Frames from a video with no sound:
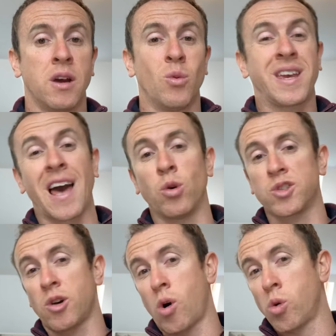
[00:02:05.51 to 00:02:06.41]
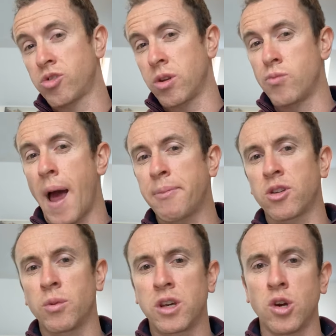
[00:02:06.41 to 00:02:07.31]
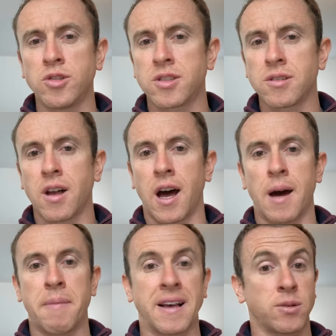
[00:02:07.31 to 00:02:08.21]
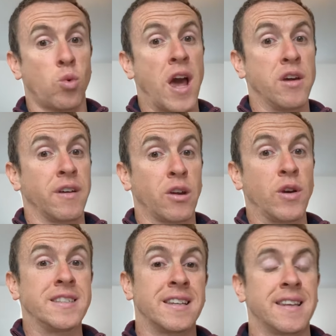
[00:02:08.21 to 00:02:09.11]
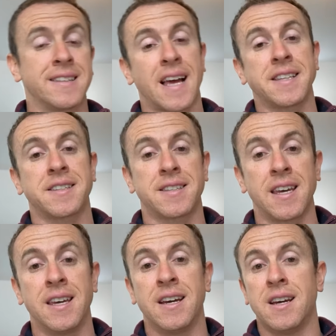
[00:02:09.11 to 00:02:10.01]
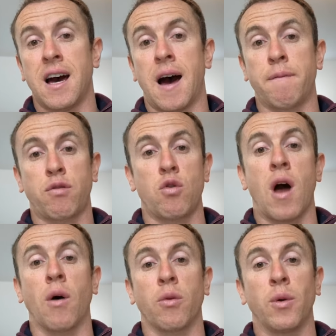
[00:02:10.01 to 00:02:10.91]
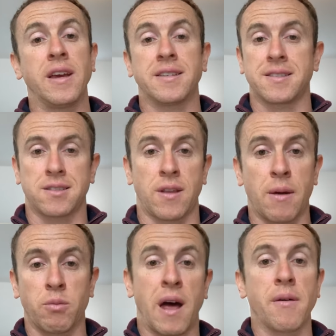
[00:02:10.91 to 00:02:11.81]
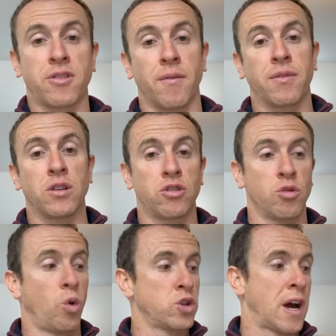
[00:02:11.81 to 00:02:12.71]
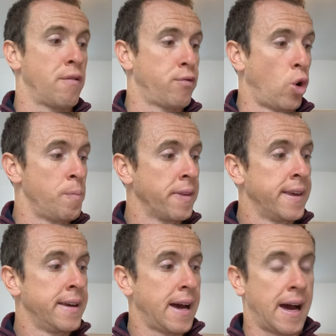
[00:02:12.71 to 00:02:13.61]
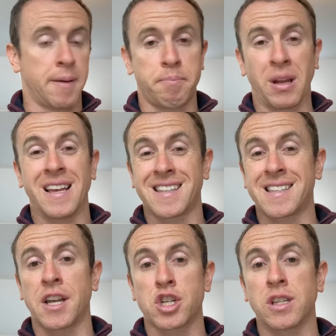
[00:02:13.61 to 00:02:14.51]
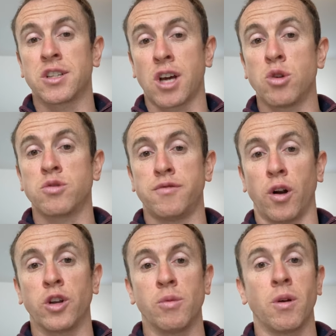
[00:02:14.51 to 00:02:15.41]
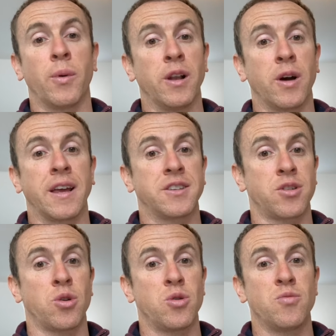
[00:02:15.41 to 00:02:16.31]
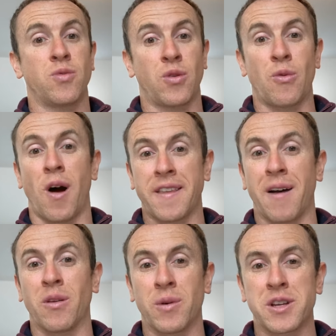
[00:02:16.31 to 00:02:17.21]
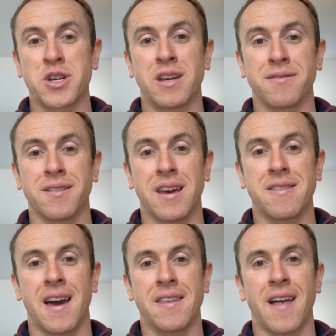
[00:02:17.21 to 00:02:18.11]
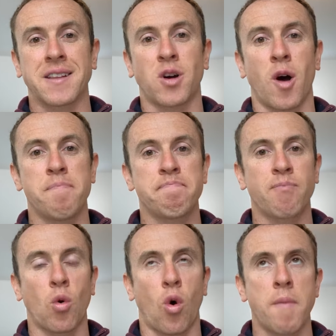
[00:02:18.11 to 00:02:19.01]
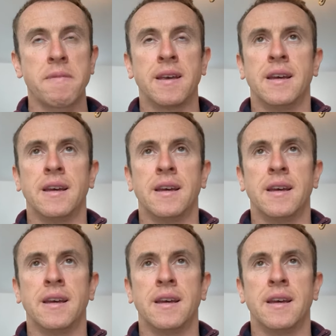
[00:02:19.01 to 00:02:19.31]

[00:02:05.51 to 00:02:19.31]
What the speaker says: We can also alter the reps that we use as a way of increasing the intensity throughout the weeks, so that's something to watch out for. But it is essentially the total volume that we're looking to write down that we achieve in that time. All right.